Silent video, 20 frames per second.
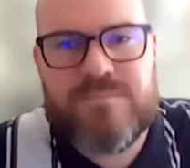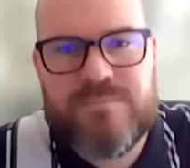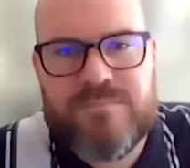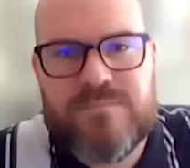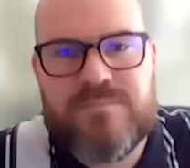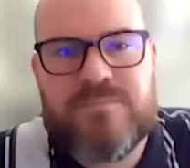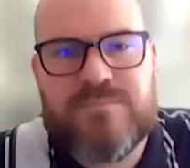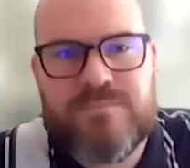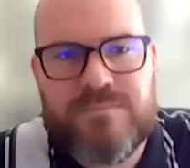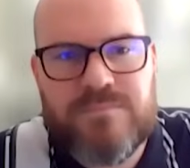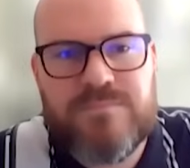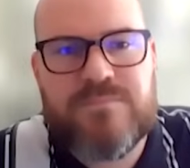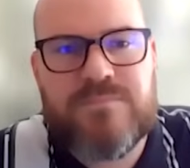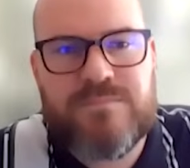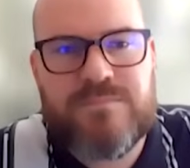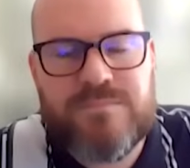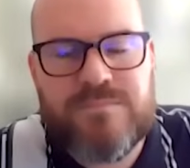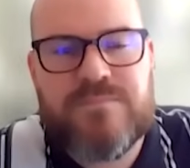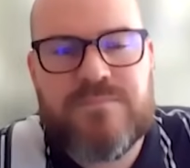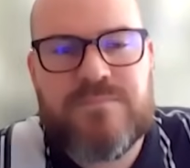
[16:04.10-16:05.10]

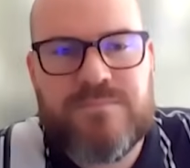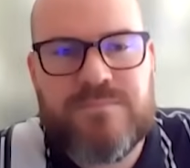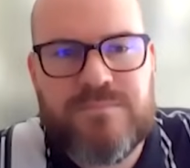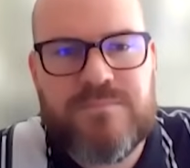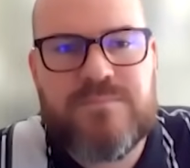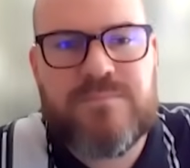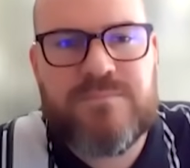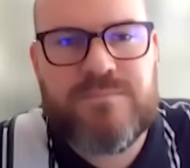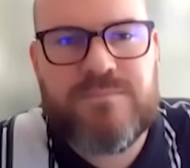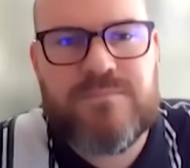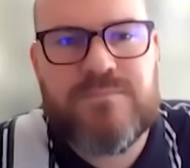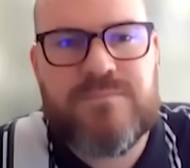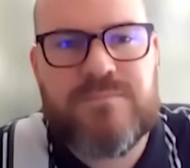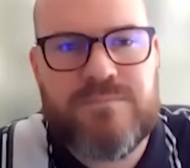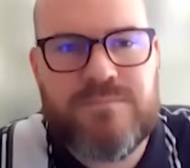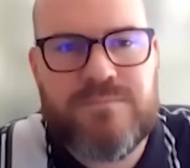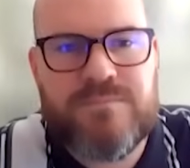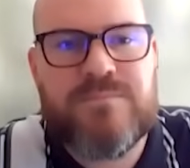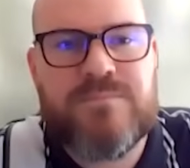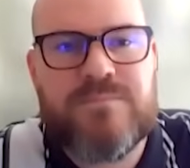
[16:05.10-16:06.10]

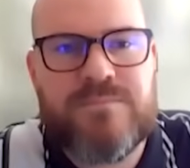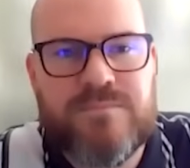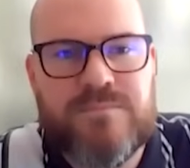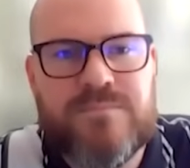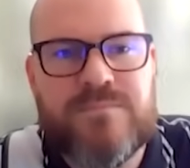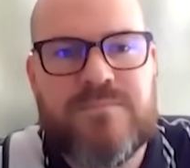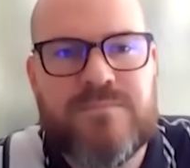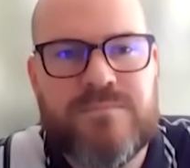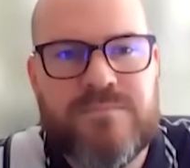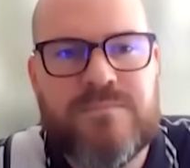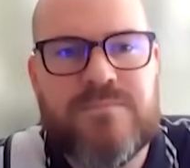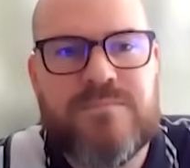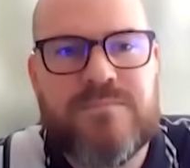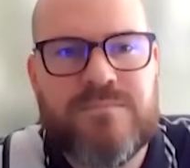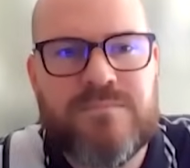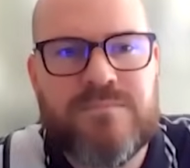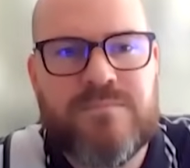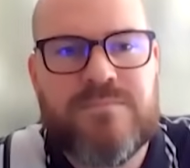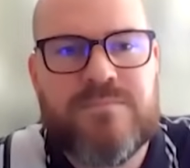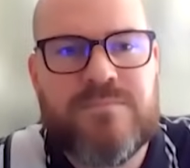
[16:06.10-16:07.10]

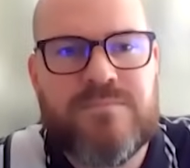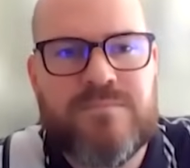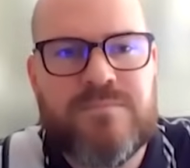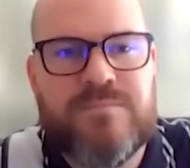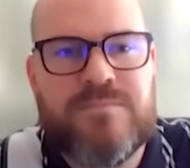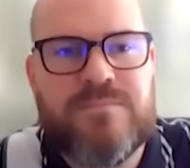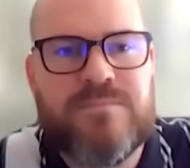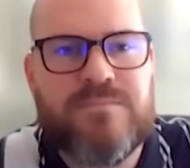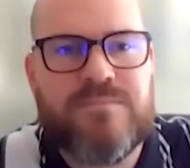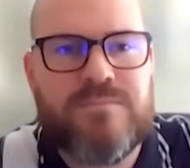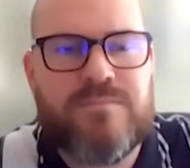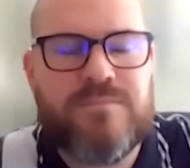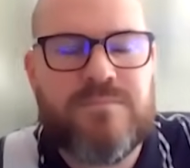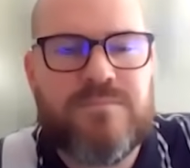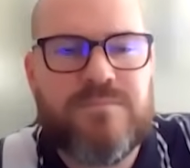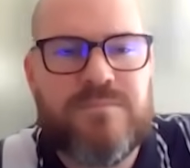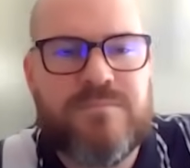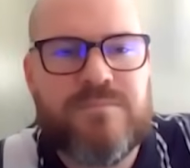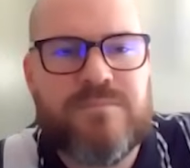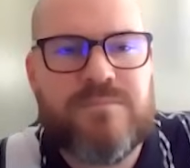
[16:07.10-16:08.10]

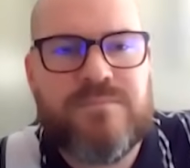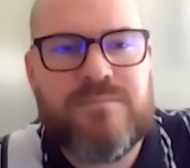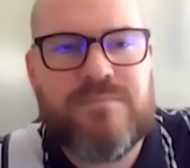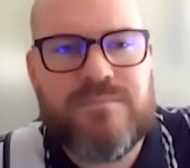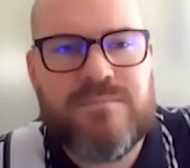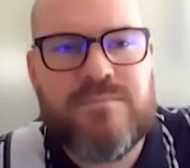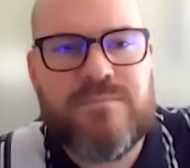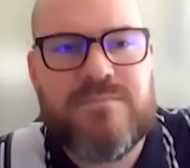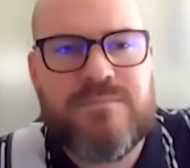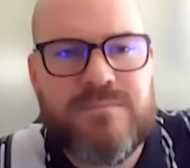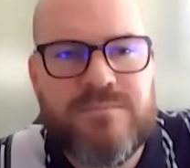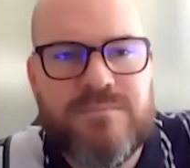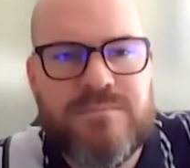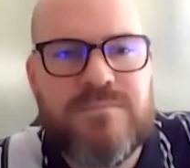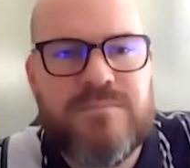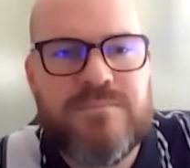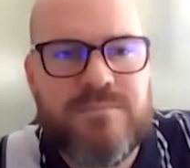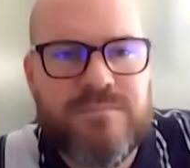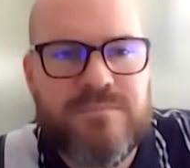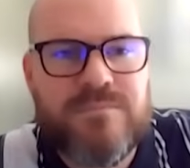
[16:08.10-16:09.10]

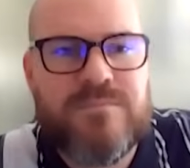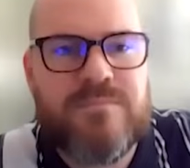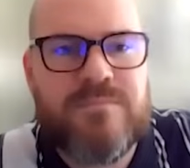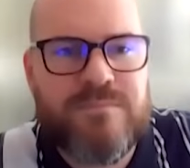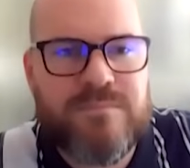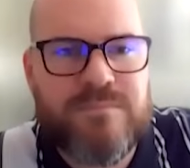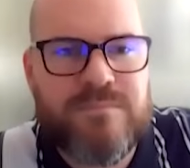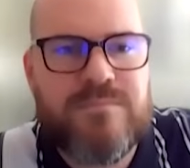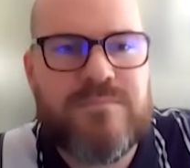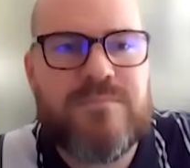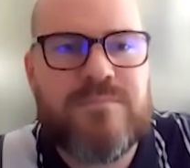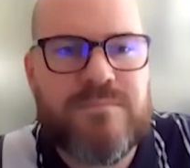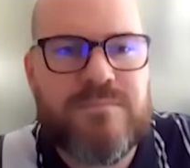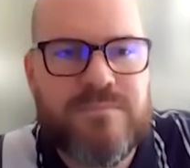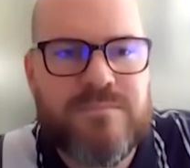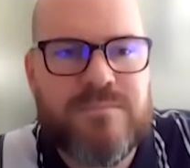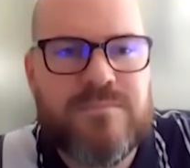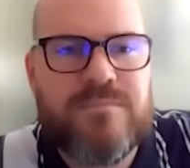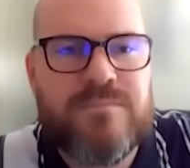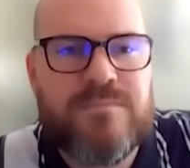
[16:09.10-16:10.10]

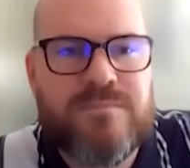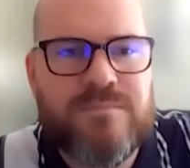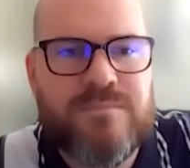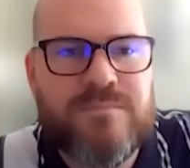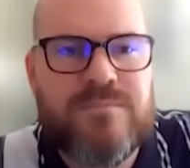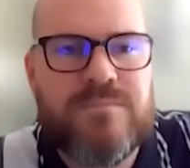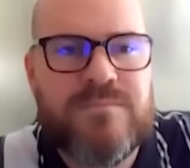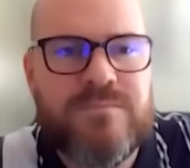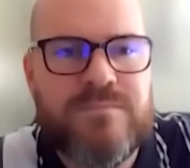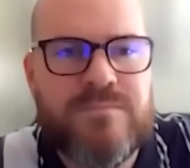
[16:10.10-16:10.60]
This person isn't speaking.